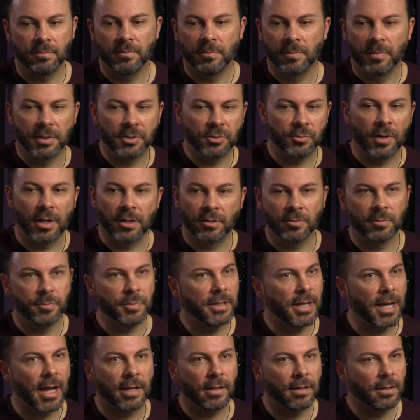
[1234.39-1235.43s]
much rather it
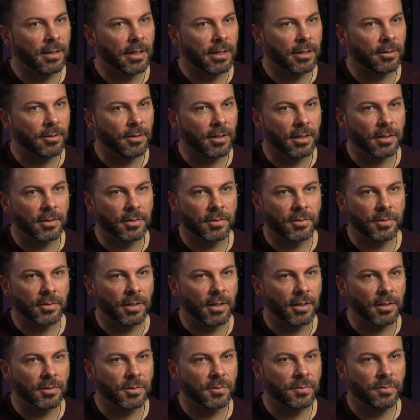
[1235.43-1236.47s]
be added later
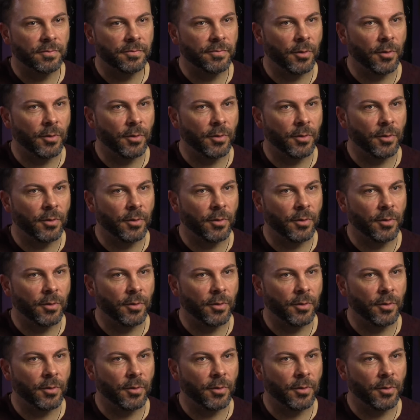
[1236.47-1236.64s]
as